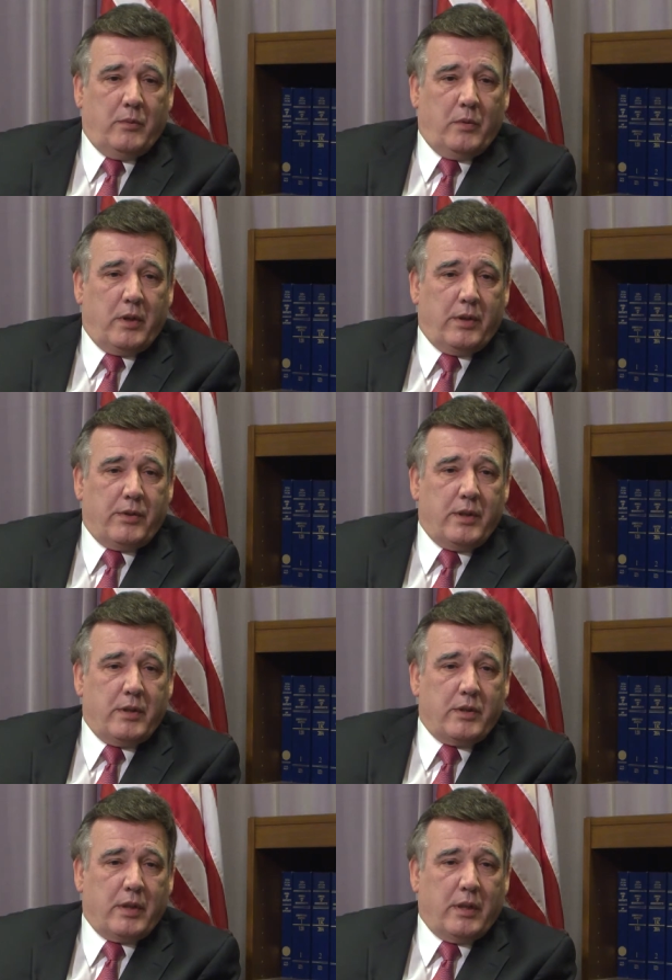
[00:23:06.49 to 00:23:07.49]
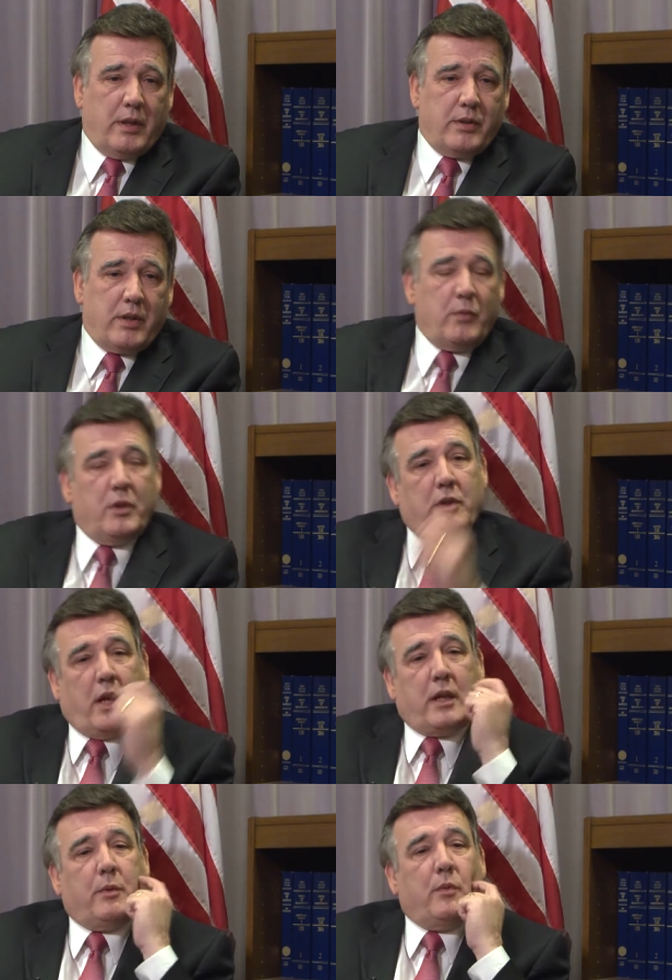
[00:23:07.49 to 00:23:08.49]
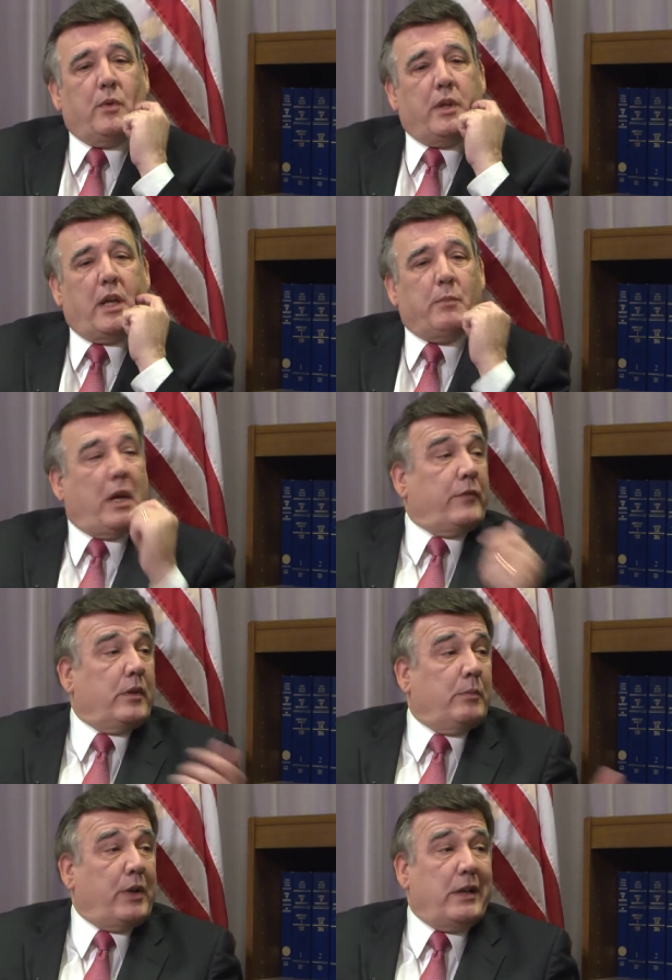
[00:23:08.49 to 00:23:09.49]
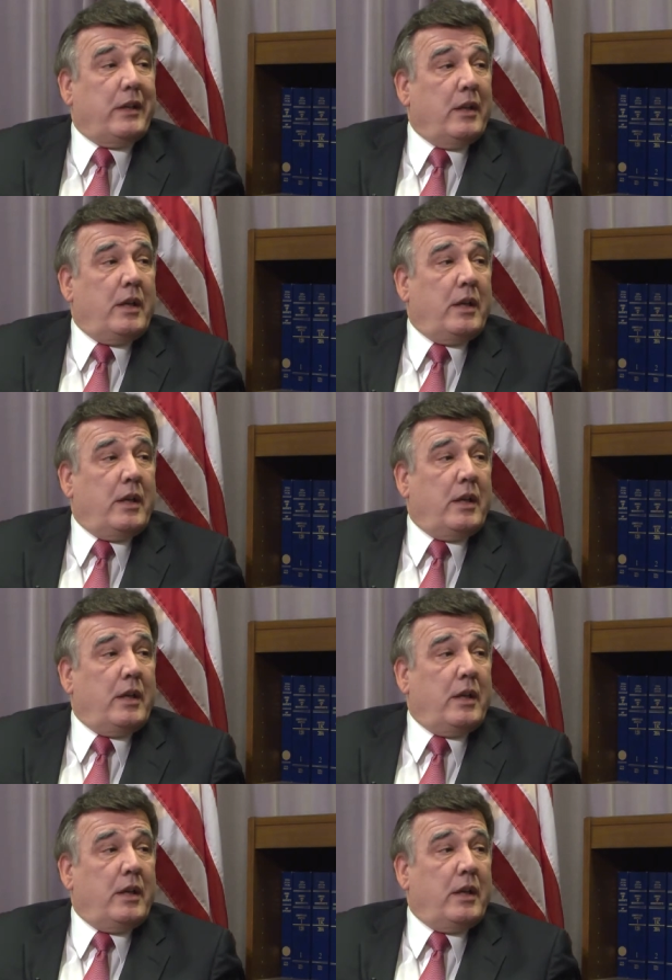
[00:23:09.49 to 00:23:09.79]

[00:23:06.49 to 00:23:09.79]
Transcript: One of the things I said we'd talk about when we came back from the break